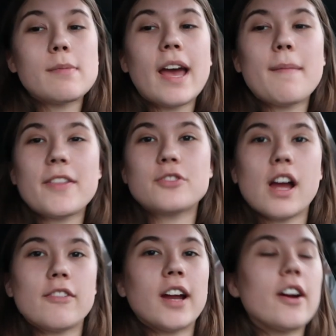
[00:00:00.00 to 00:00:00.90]
a Man by the
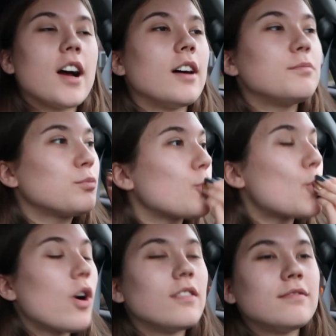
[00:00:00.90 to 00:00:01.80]
Driver Era.
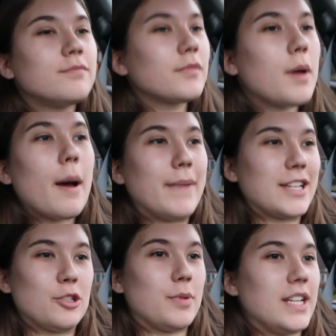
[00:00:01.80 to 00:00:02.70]
a
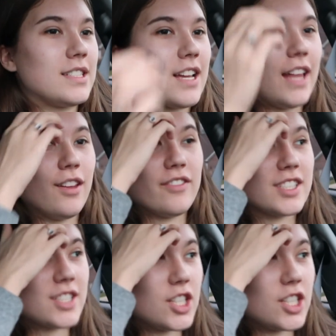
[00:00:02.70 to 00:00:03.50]
masterpiece. I love this